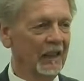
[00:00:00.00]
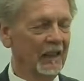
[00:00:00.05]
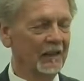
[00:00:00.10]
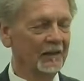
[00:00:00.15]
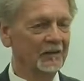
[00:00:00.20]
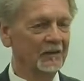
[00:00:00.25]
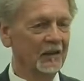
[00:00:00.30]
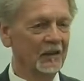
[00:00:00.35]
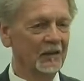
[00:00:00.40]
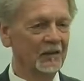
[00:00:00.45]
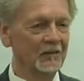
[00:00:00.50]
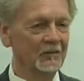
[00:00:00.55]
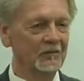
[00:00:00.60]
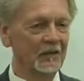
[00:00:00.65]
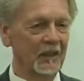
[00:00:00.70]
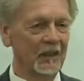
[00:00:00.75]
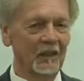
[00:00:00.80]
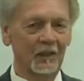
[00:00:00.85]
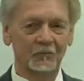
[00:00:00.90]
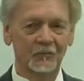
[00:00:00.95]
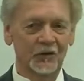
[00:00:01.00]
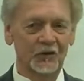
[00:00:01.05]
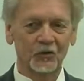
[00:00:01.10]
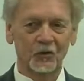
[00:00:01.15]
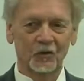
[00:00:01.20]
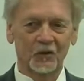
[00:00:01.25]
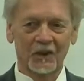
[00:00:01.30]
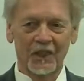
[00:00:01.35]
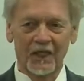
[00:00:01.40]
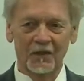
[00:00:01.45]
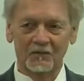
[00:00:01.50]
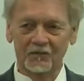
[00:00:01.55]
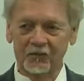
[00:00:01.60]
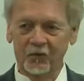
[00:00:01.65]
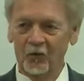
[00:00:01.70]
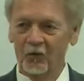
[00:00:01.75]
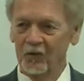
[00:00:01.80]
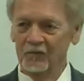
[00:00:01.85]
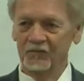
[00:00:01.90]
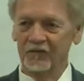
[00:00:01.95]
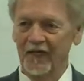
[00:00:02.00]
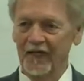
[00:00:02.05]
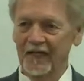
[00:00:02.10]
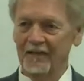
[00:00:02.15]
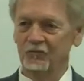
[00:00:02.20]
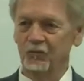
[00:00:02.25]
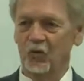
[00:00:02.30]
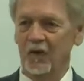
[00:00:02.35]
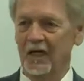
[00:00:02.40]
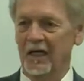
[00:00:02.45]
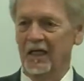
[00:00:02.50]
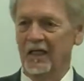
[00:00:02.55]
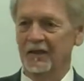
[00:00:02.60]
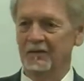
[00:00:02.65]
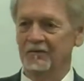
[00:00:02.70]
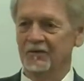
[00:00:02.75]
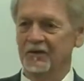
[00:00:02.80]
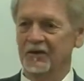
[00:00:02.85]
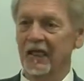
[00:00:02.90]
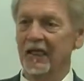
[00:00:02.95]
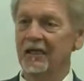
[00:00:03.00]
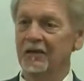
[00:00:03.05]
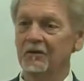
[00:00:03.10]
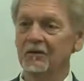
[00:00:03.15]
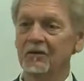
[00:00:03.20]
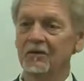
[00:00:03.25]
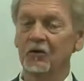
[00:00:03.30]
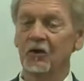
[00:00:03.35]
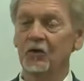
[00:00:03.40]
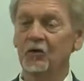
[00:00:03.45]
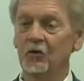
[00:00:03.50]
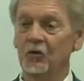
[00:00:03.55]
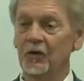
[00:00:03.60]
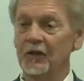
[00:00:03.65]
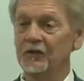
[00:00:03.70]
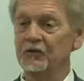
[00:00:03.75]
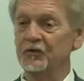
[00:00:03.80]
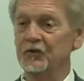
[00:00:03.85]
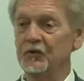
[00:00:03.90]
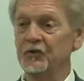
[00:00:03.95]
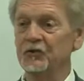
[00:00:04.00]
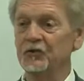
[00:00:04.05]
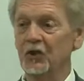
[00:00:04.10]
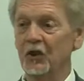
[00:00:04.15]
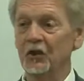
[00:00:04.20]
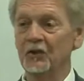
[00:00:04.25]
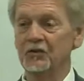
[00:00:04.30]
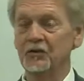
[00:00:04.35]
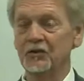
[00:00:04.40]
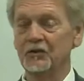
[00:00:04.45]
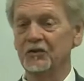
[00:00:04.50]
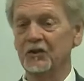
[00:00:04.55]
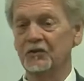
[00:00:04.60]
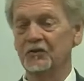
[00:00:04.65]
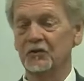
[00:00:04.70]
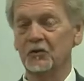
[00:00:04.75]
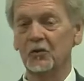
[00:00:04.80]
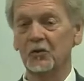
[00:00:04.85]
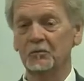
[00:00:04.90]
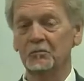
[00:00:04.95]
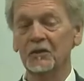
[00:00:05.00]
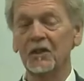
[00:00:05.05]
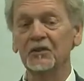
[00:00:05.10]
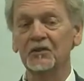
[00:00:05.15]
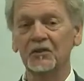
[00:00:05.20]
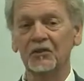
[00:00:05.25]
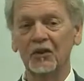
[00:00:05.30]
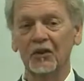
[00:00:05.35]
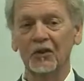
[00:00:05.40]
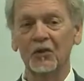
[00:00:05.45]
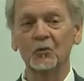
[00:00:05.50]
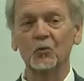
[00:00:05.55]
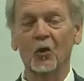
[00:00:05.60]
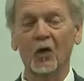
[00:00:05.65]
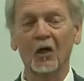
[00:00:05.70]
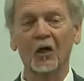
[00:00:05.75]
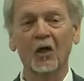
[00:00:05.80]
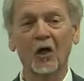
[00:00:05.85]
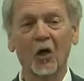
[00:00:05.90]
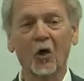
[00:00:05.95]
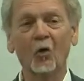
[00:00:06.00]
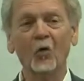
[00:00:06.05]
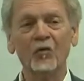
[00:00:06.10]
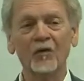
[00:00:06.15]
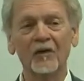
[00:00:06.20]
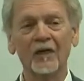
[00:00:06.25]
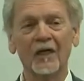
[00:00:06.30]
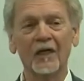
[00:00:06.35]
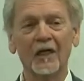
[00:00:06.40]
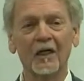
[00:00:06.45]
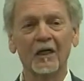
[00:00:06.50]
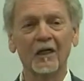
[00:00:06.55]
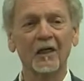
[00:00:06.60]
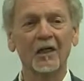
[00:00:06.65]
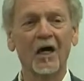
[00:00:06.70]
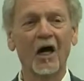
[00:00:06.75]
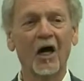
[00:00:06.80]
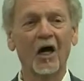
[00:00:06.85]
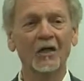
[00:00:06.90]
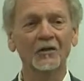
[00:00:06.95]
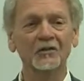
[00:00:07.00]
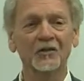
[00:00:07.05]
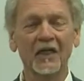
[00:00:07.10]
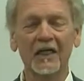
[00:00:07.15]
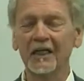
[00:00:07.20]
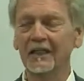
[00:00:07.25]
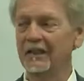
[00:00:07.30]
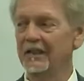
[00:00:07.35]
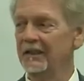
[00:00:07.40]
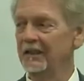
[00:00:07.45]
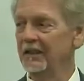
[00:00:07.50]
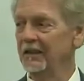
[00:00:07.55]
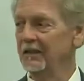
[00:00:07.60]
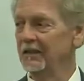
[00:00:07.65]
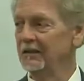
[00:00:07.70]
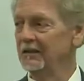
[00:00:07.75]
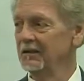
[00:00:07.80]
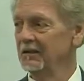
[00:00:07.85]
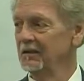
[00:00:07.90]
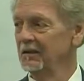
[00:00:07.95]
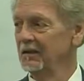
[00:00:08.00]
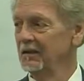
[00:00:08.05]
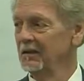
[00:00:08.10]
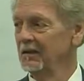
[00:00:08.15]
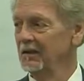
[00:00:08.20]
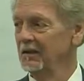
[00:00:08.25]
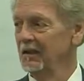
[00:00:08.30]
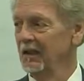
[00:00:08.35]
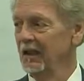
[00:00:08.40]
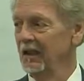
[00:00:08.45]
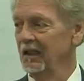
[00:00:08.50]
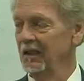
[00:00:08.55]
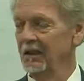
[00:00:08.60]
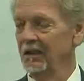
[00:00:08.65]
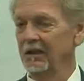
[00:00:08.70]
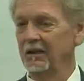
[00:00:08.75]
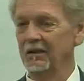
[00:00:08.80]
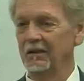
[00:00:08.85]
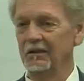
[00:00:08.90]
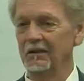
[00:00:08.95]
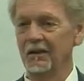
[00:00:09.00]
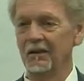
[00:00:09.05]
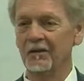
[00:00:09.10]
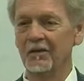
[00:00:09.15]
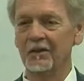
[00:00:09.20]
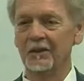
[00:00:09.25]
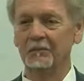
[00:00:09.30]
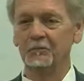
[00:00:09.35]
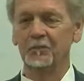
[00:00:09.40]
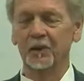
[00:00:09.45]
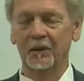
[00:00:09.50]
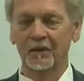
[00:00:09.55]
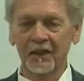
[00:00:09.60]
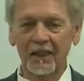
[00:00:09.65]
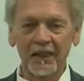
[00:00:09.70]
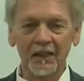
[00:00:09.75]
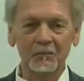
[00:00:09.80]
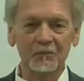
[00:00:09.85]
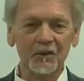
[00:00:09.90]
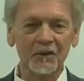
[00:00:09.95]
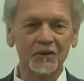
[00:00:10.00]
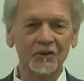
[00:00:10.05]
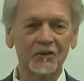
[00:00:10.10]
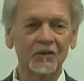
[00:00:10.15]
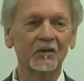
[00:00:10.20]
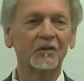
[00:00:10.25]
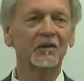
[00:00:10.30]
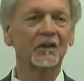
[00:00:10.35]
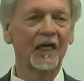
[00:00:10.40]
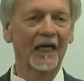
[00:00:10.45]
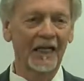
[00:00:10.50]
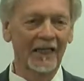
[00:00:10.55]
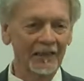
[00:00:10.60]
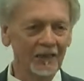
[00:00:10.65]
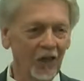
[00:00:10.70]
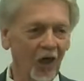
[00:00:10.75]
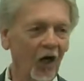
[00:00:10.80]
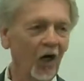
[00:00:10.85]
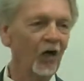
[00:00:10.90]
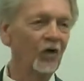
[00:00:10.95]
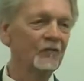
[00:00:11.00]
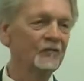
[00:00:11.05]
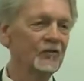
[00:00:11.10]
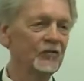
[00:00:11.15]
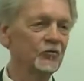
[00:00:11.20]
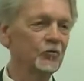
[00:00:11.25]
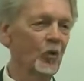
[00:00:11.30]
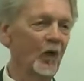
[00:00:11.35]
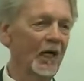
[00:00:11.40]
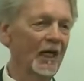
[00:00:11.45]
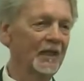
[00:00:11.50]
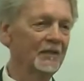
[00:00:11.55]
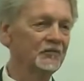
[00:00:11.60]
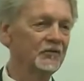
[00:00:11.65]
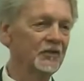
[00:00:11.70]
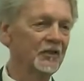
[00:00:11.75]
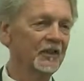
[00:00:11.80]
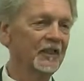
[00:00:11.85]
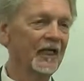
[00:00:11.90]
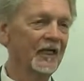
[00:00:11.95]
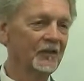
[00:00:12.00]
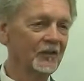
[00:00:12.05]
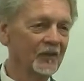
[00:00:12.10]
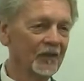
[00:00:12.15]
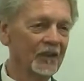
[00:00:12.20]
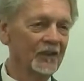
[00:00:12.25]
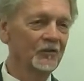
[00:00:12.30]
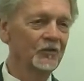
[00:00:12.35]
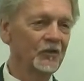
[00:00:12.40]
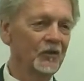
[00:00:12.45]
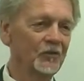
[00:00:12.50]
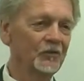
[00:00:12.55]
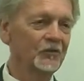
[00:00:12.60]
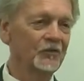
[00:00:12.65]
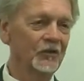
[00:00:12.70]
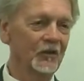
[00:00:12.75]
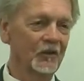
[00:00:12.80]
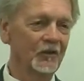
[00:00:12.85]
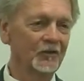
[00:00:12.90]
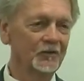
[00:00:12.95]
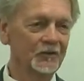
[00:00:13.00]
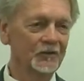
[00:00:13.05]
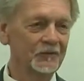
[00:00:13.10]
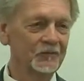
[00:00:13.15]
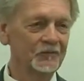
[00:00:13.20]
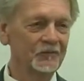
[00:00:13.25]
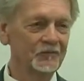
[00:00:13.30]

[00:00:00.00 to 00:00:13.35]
And uh, I mean, you can have four or five wives. And the Christian churches that's doing missionary work over there are taking in uh, the polygamist and all of his wives together into the church,